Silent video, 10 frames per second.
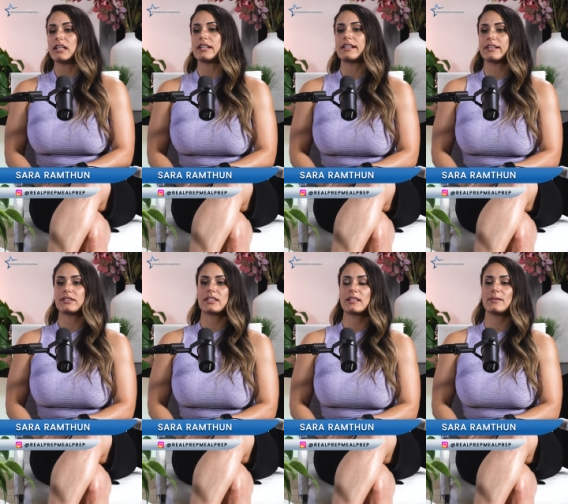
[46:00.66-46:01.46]
You
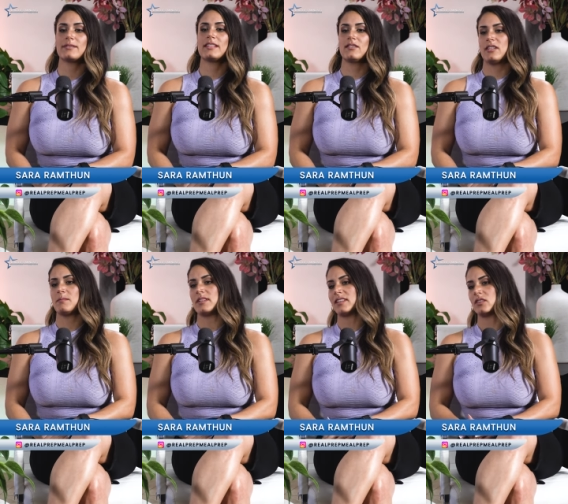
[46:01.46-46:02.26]
know, sometimes they'll
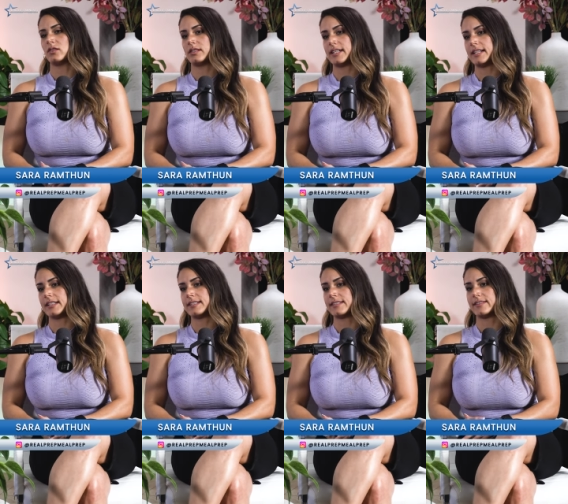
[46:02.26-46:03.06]
give me little
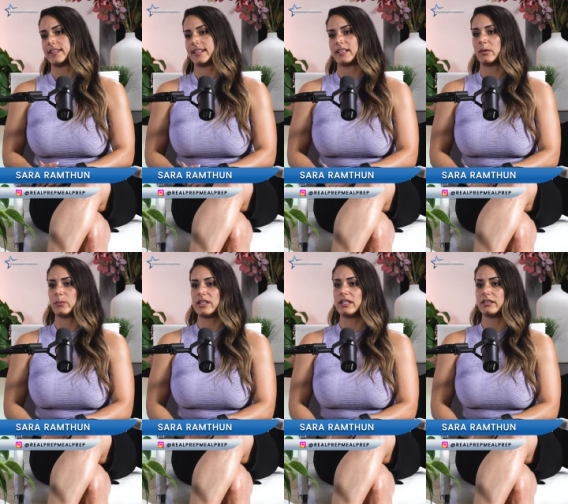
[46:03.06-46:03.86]
hints like in the
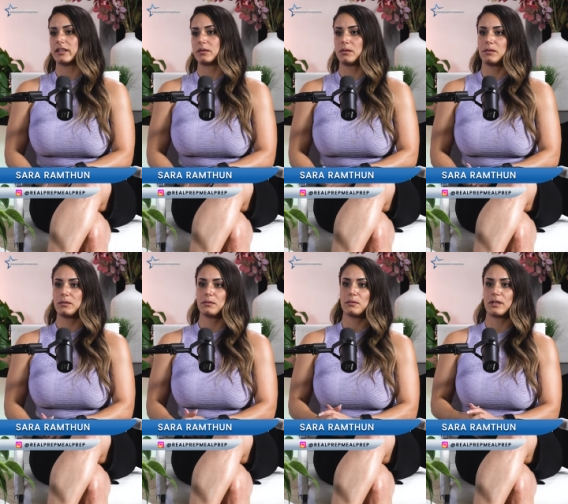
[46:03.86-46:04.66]
week, like,
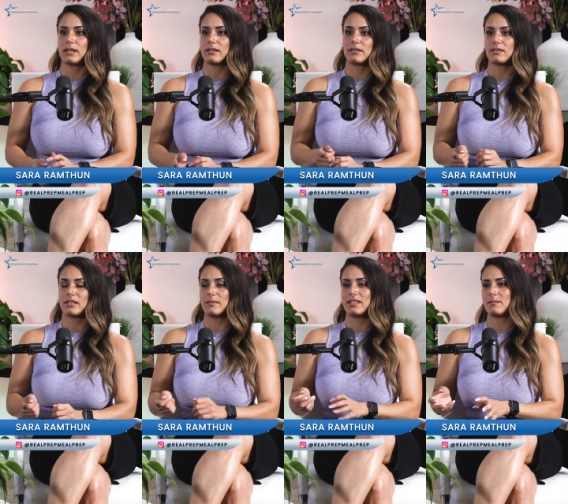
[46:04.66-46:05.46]
oh, like they'll
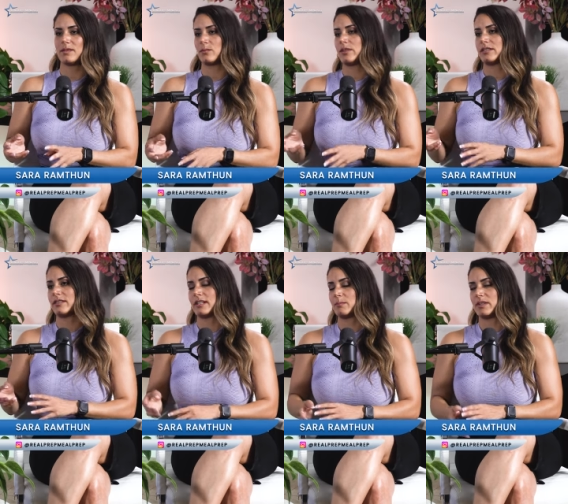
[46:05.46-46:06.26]
tell me something
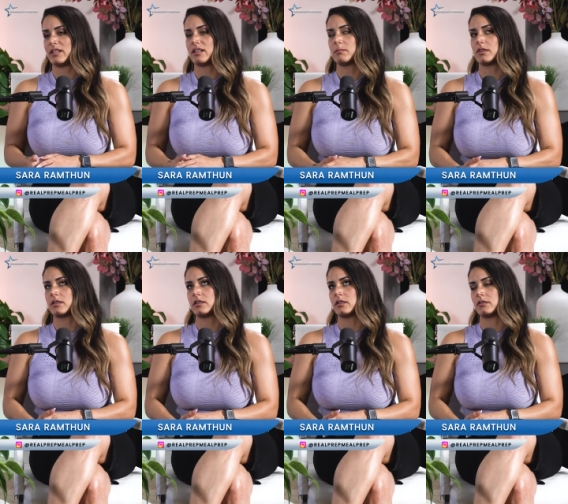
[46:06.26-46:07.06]
weird happened. And I'm
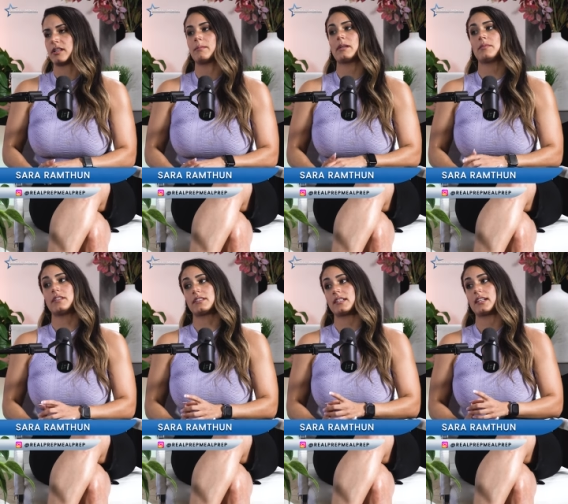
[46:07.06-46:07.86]
like, uh oh, that might be
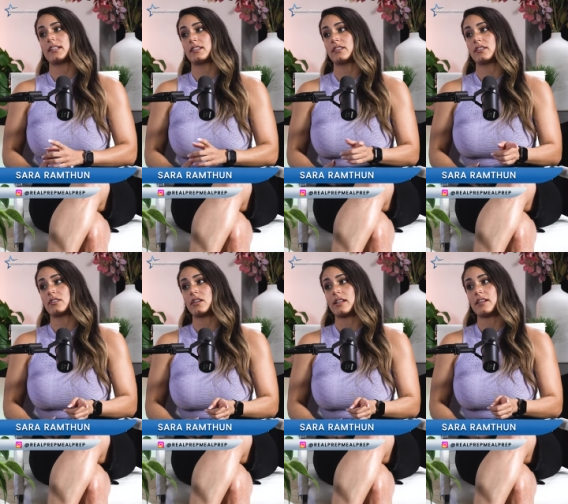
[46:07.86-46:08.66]
the sign that they're going to
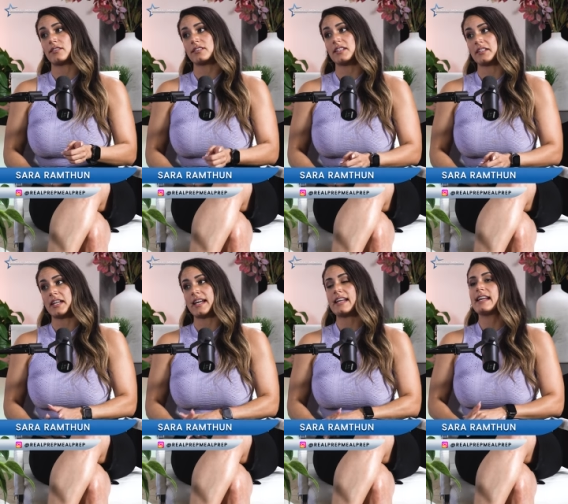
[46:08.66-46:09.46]
call out on
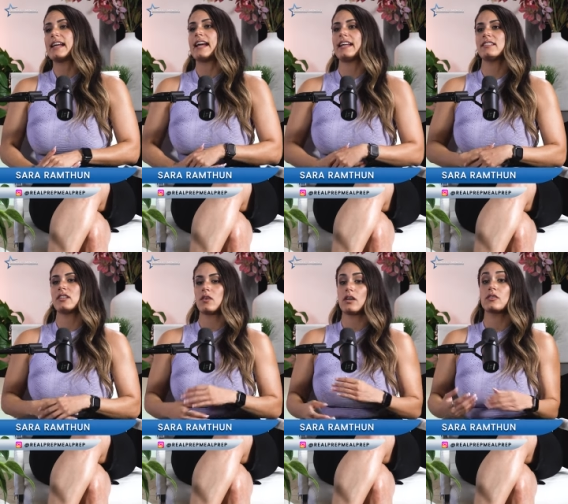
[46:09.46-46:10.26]
Sunday. Mm -hmm. And
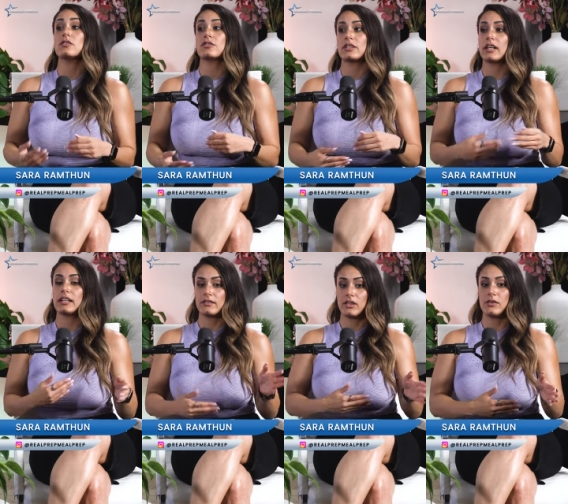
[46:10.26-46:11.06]
so I'll usually
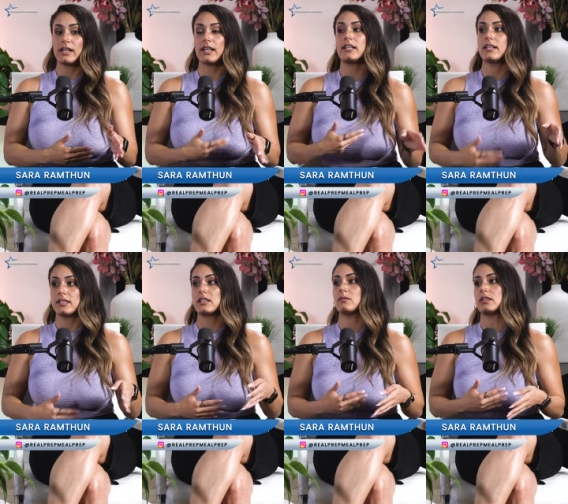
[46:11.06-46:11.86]
kind of go ahead and
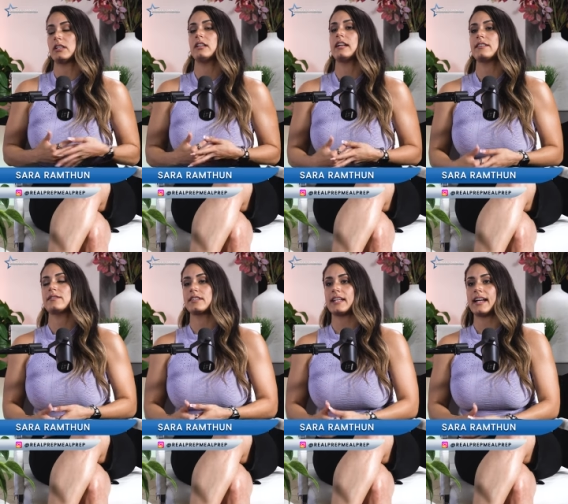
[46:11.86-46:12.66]
get someone in line
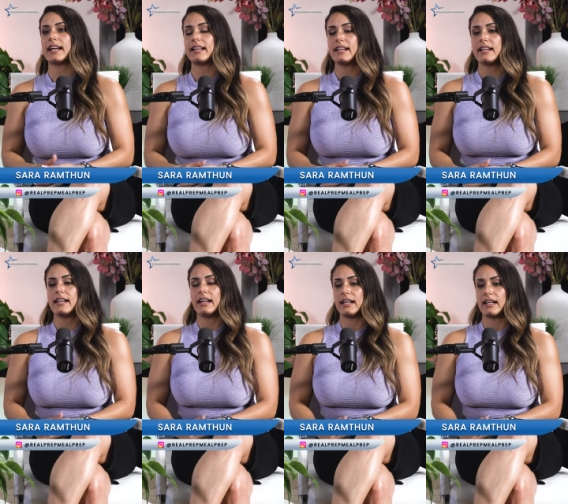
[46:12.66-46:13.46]
for that.
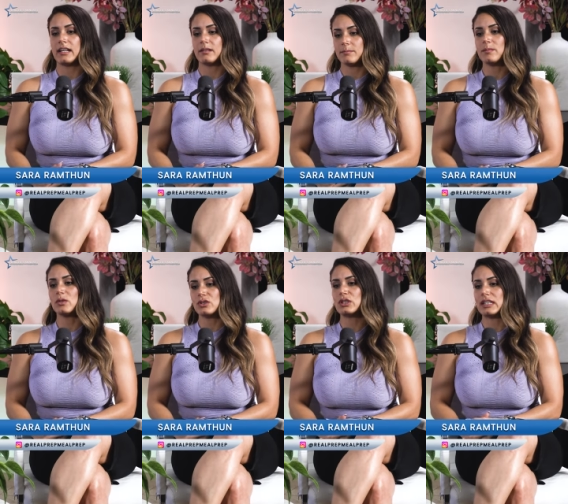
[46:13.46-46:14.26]
Uh,
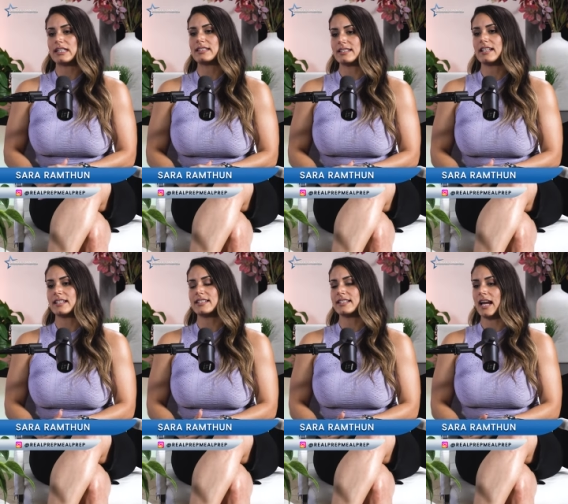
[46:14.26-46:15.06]
mostly it's,
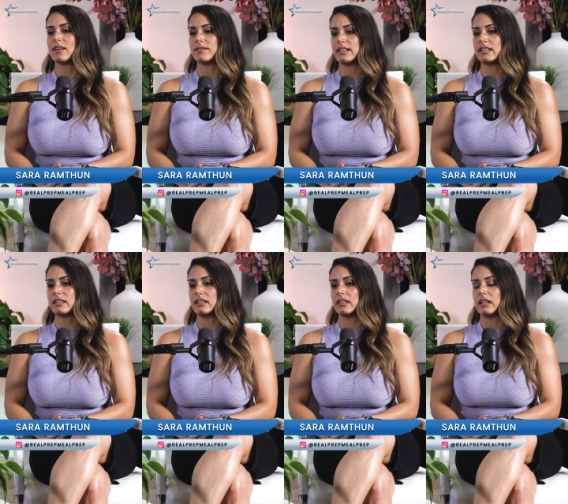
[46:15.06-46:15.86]
it's staffing